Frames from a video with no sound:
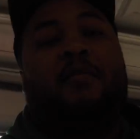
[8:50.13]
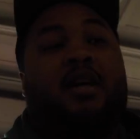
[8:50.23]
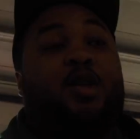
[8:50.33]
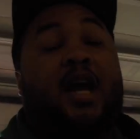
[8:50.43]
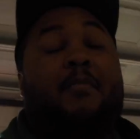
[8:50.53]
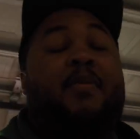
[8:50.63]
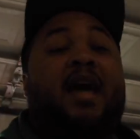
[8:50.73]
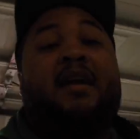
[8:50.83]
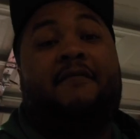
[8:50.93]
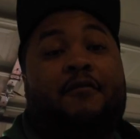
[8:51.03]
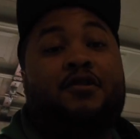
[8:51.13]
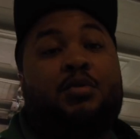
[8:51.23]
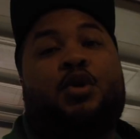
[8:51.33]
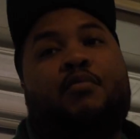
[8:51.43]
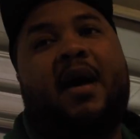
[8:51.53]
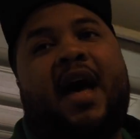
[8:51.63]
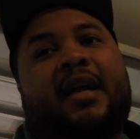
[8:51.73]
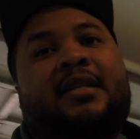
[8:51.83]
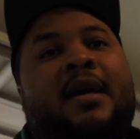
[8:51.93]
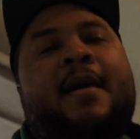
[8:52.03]
because you gotta pay for some new
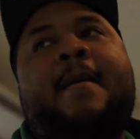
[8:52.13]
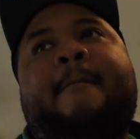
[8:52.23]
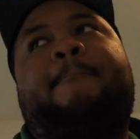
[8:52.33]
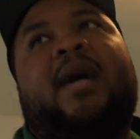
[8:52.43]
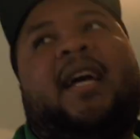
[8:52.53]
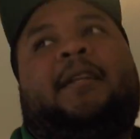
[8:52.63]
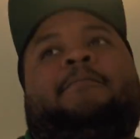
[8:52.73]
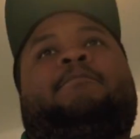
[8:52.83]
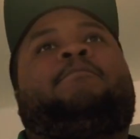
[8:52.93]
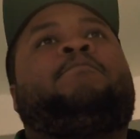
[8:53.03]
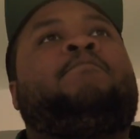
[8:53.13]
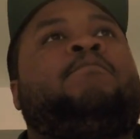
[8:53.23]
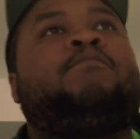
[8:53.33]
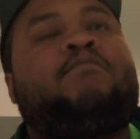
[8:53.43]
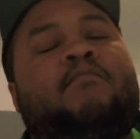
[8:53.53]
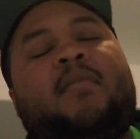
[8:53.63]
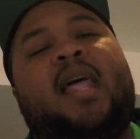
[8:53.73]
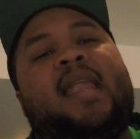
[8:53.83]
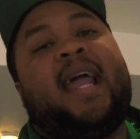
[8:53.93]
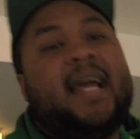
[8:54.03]
bags. But
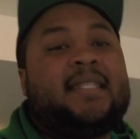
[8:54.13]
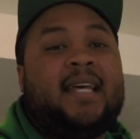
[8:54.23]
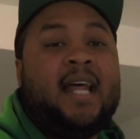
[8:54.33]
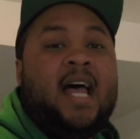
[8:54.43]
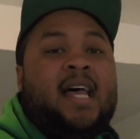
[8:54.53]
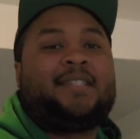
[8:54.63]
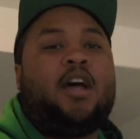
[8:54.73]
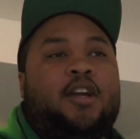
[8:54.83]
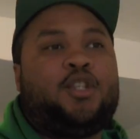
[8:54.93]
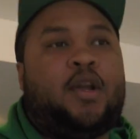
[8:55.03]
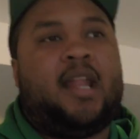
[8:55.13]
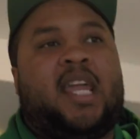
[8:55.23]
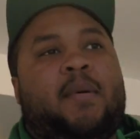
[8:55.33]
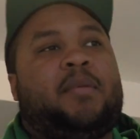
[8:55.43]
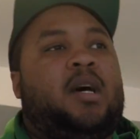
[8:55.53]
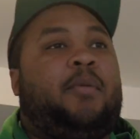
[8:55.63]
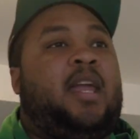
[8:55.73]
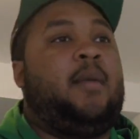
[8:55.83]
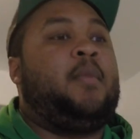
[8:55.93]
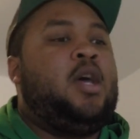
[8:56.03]
like I said, as long as you kind of keep up the
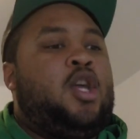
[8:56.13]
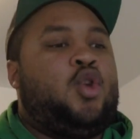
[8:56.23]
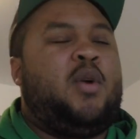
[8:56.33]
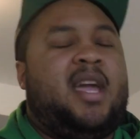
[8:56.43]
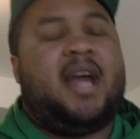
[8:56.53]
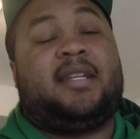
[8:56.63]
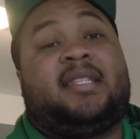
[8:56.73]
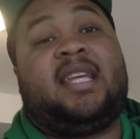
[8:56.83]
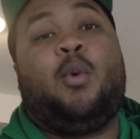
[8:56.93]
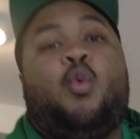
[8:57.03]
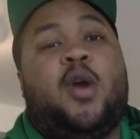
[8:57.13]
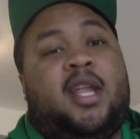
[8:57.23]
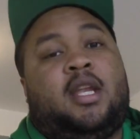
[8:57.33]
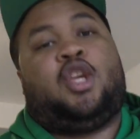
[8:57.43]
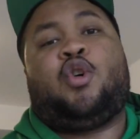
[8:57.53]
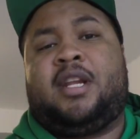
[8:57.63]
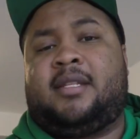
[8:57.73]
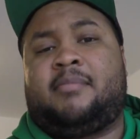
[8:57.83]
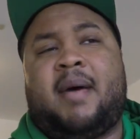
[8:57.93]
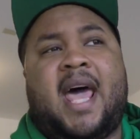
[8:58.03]
upkeep, you can kind of see when you'll need
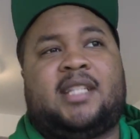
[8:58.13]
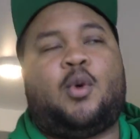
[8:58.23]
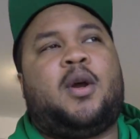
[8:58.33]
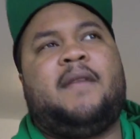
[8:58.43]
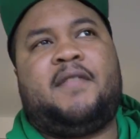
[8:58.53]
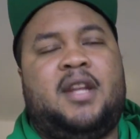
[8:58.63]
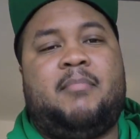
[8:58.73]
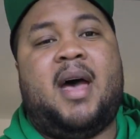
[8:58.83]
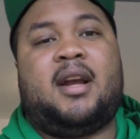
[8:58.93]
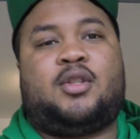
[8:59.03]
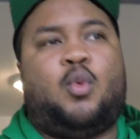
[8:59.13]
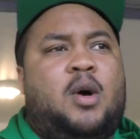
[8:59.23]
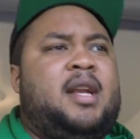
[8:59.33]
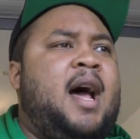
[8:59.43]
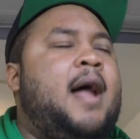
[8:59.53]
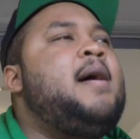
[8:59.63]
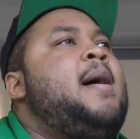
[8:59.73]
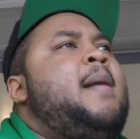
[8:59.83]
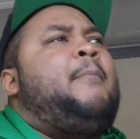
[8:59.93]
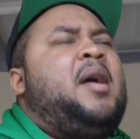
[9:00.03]
some bags or if you need bags or whatnot.
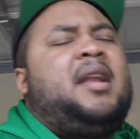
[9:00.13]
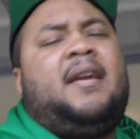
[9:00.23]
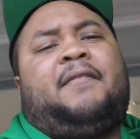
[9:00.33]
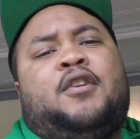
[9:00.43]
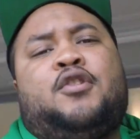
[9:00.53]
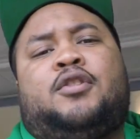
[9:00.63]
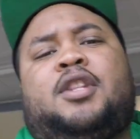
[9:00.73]
But if you're new to